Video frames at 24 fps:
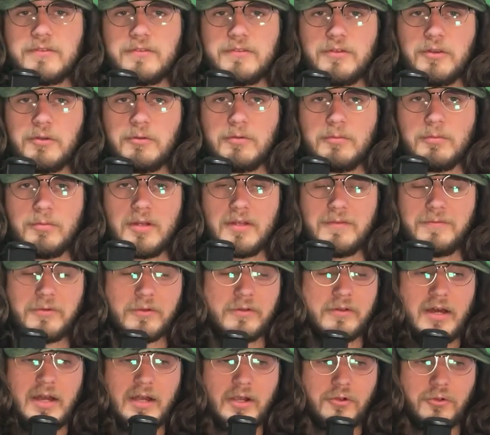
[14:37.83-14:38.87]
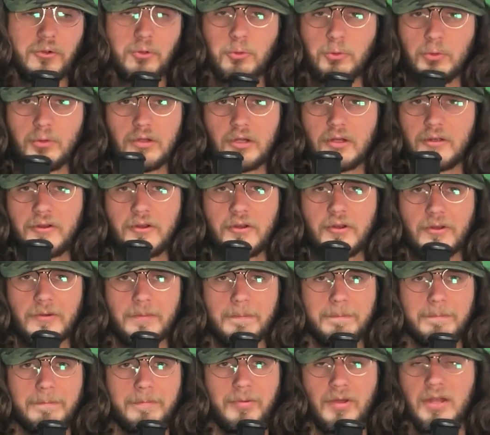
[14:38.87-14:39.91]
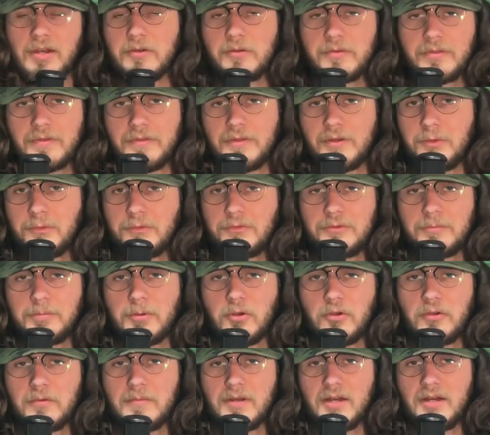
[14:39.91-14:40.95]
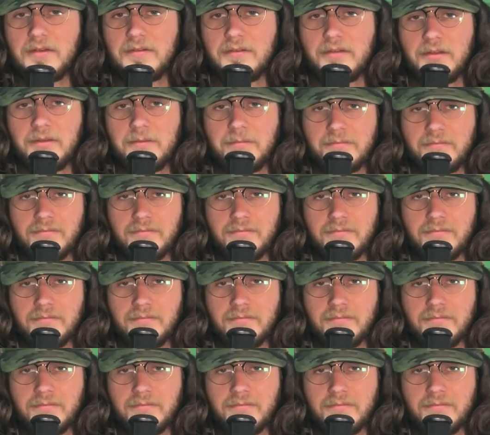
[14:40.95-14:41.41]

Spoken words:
so if you're not cooler or better than those Pokemon, then